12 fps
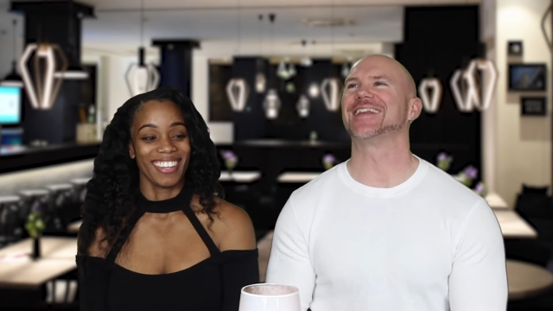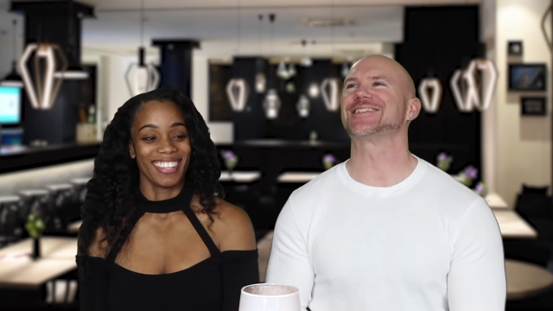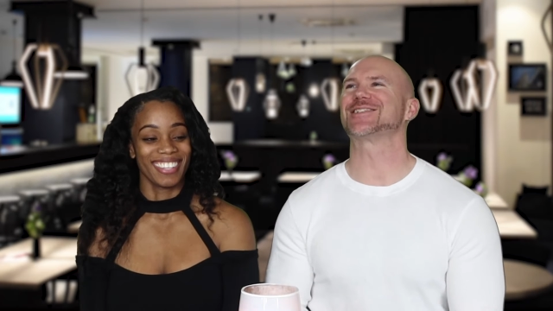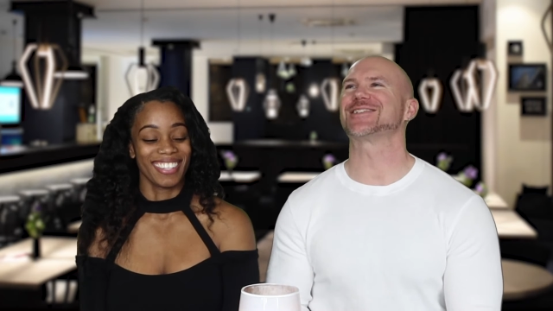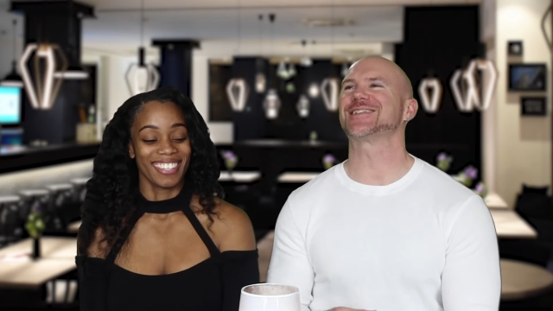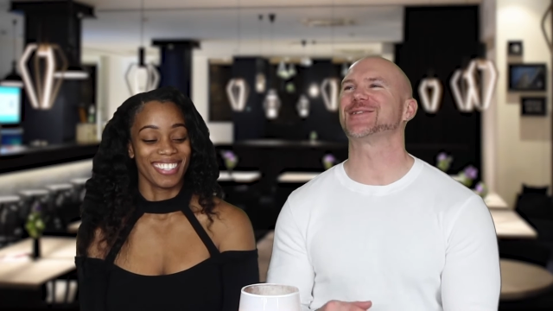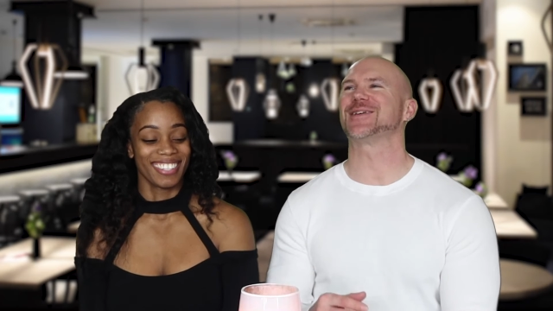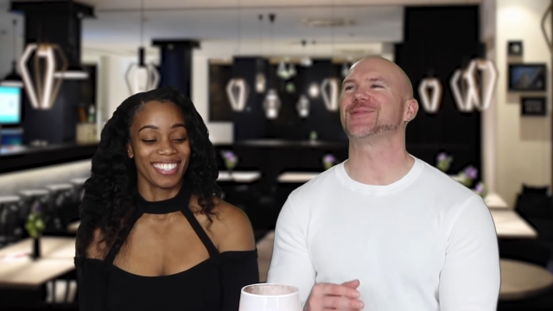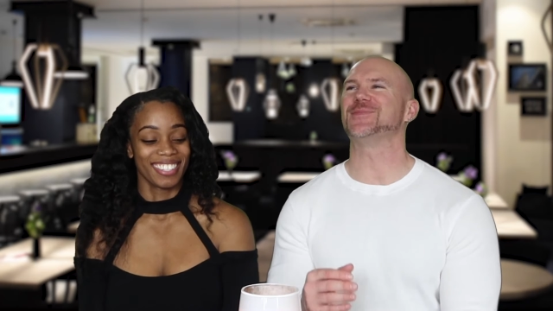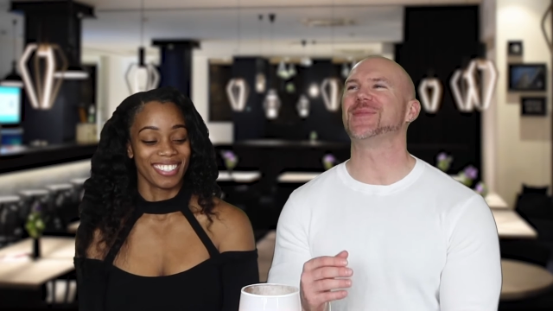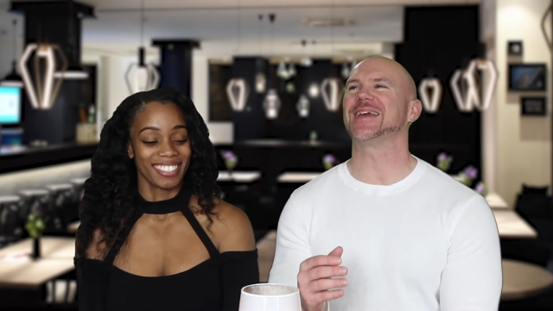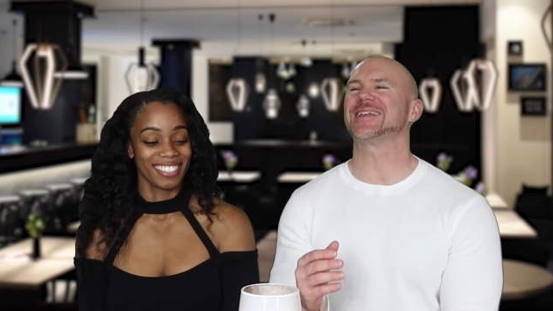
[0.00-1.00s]
Speaker 1: and it's just to
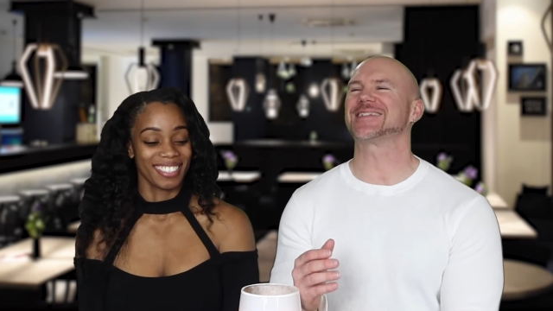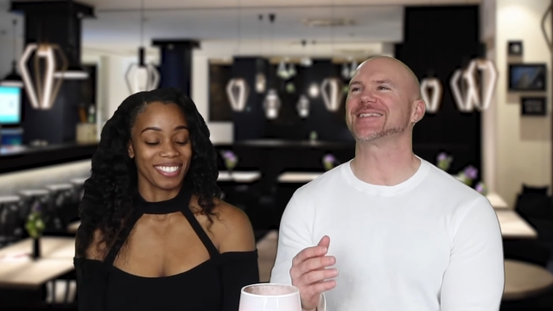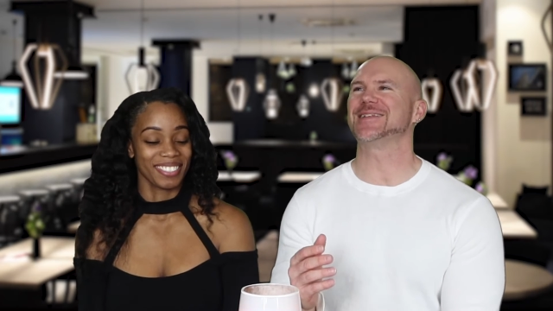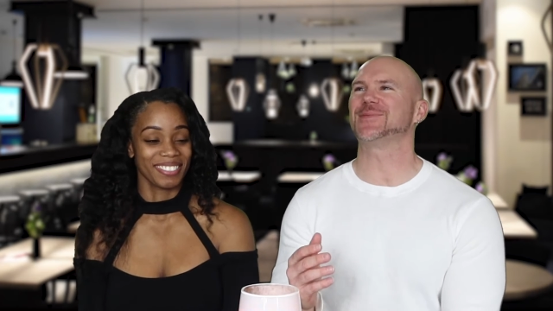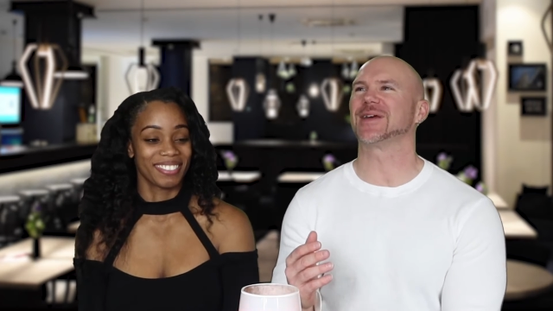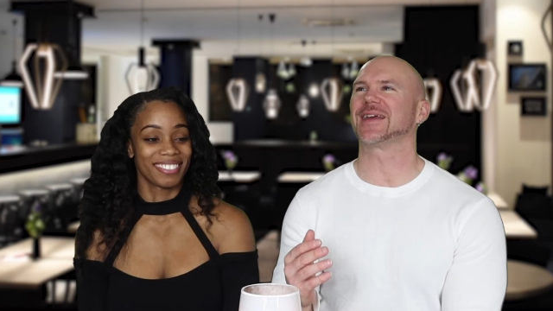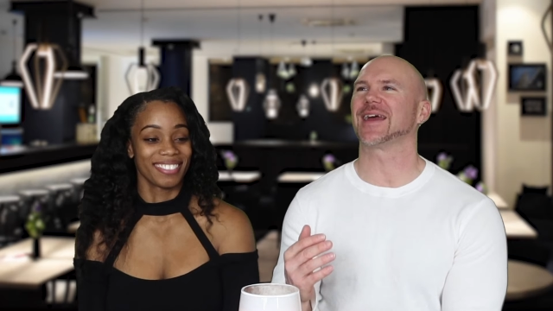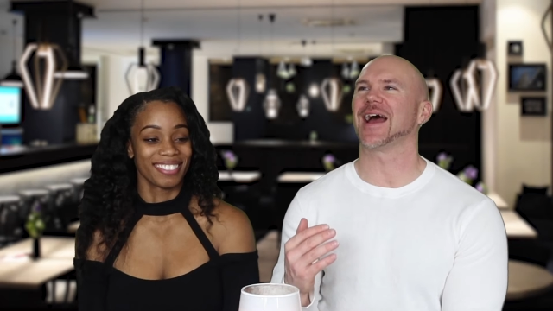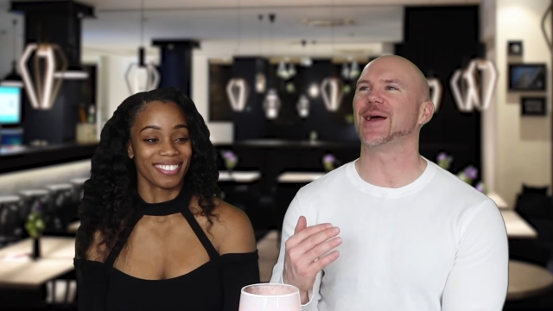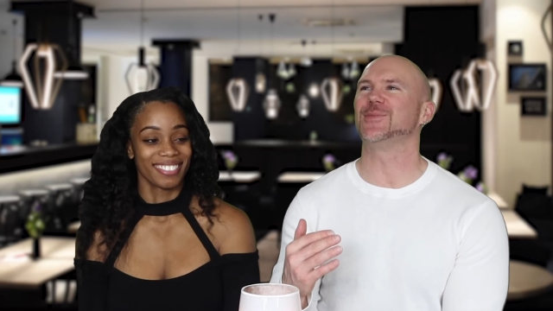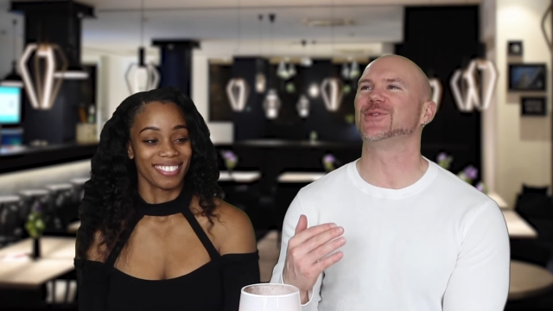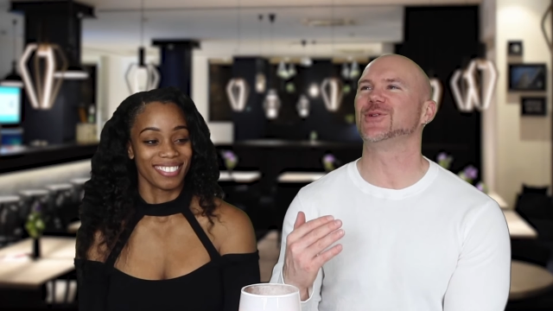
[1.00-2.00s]
make it seem like
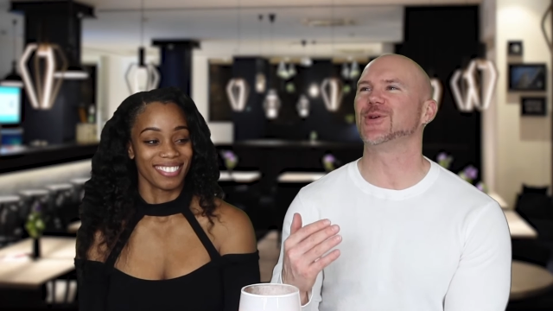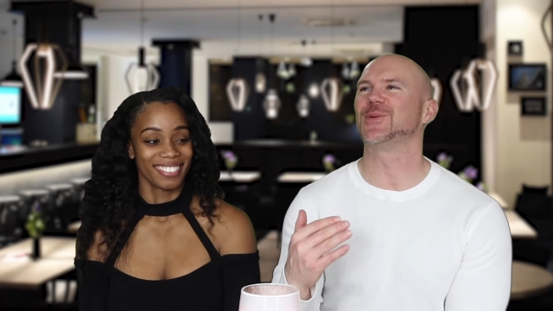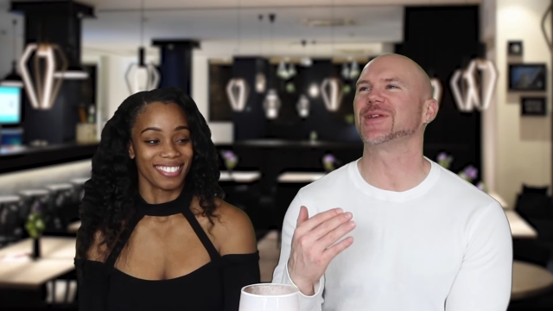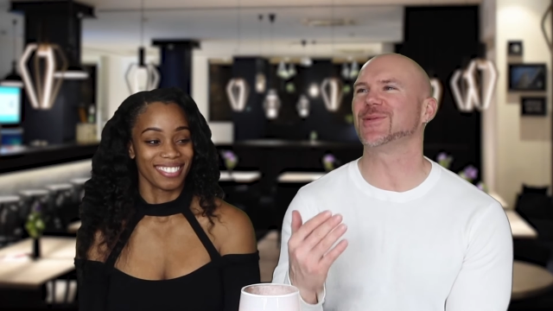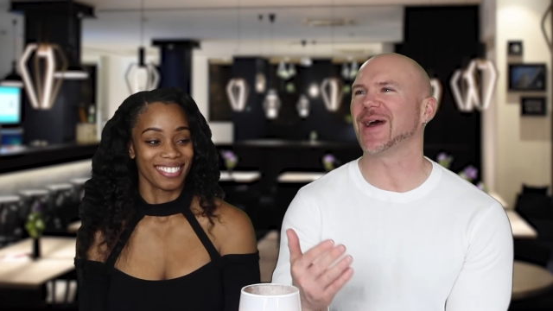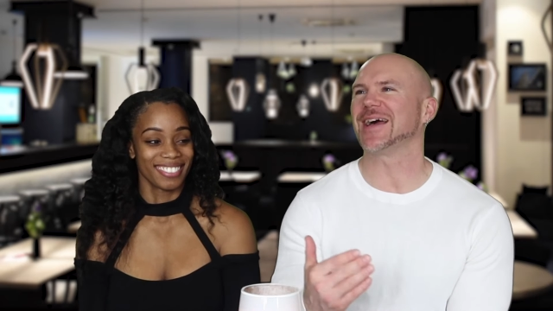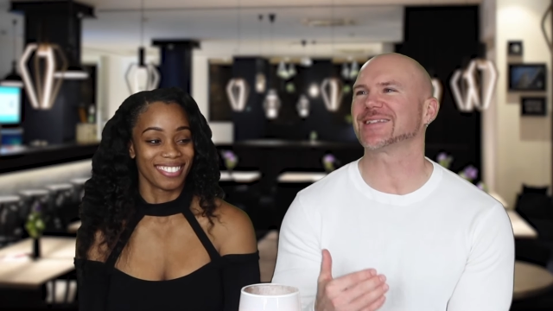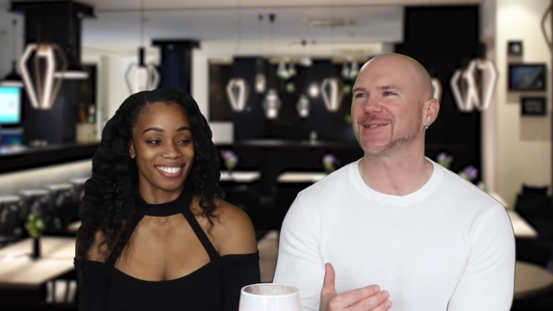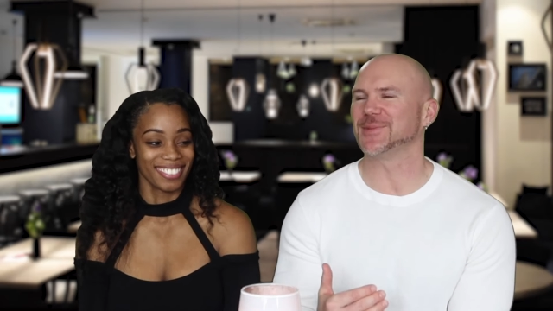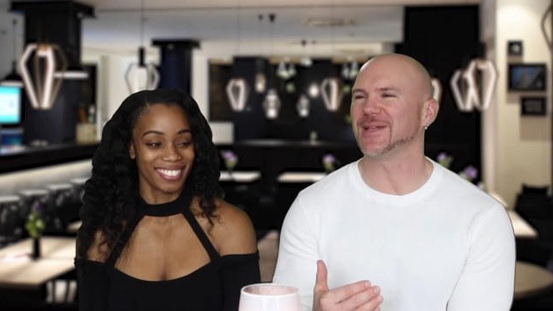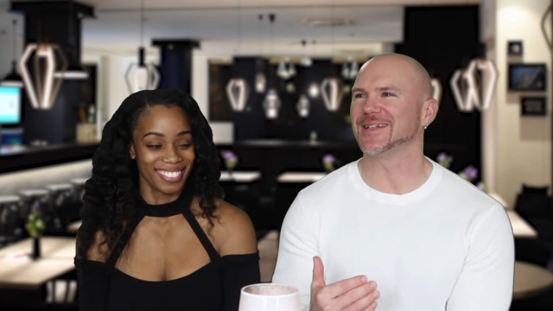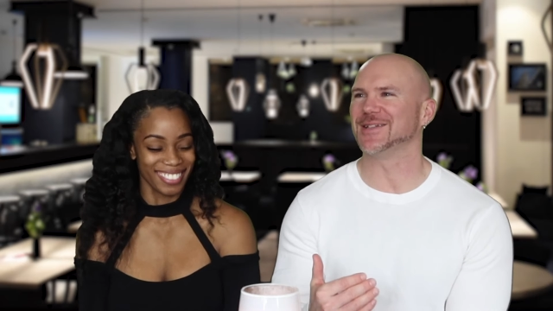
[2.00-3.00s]
I'm doing what you asked
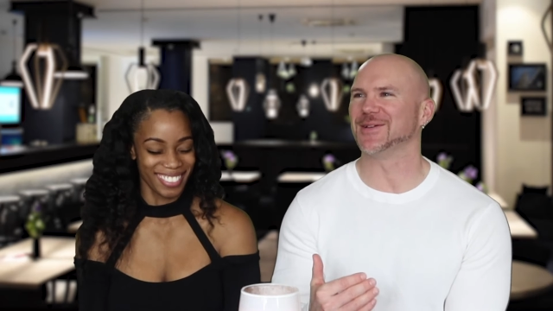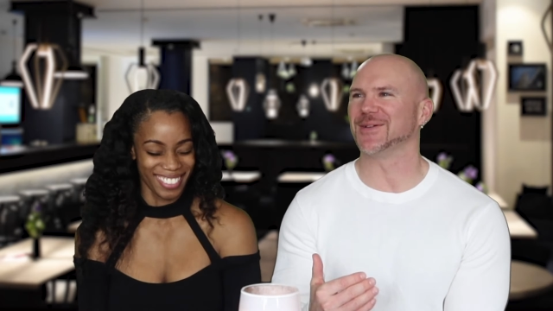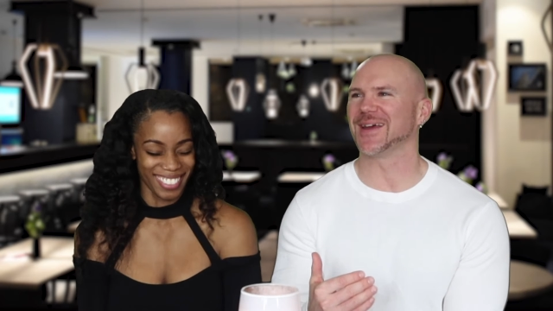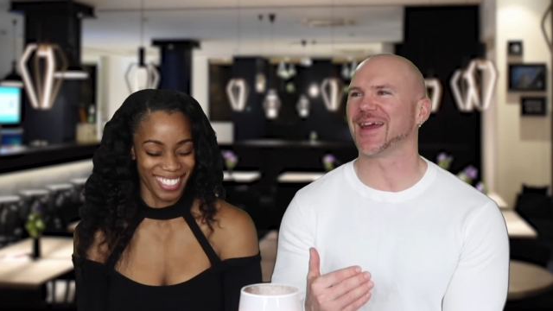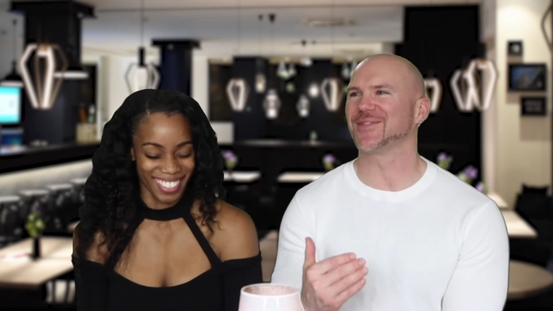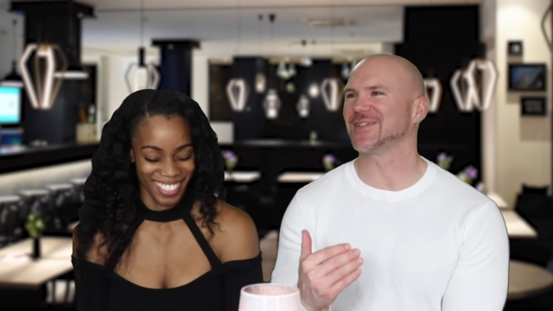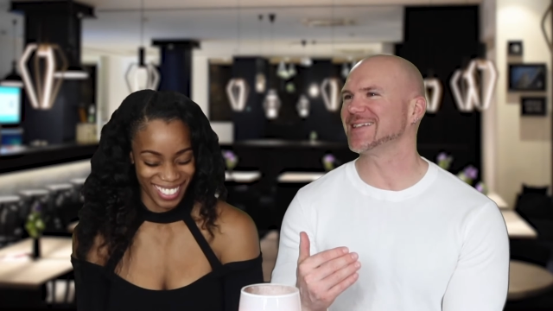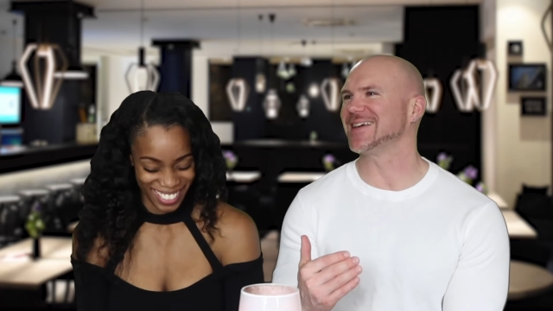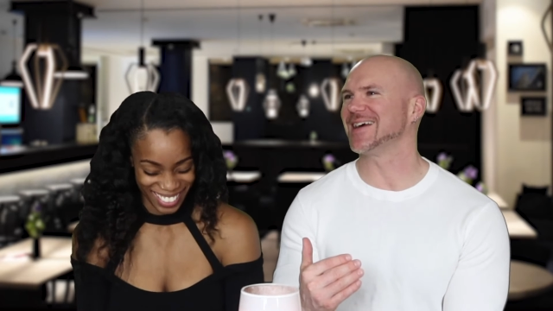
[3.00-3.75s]
me to do every